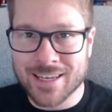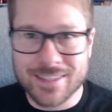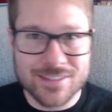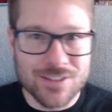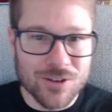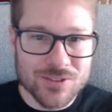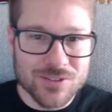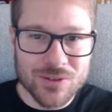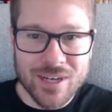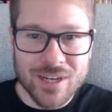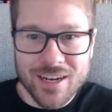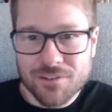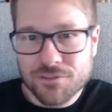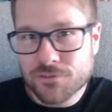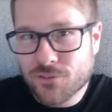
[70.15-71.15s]
and it's also
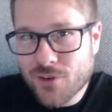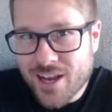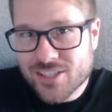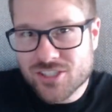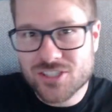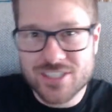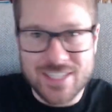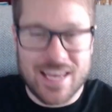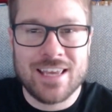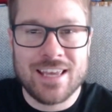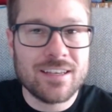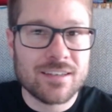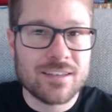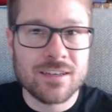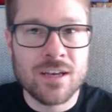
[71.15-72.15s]
got a fresh
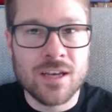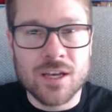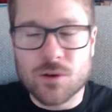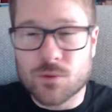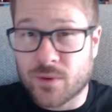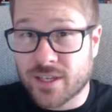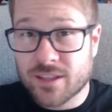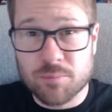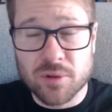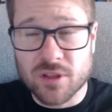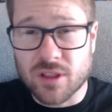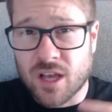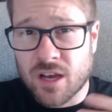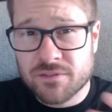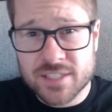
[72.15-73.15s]
take with
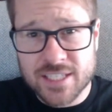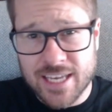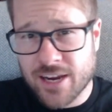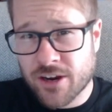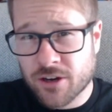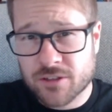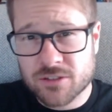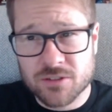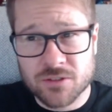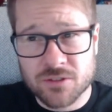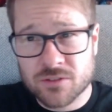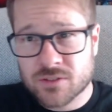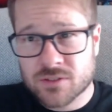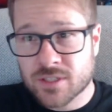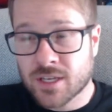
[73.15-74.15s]
beloved
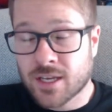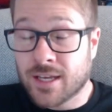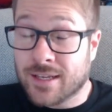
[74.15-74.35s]
characters,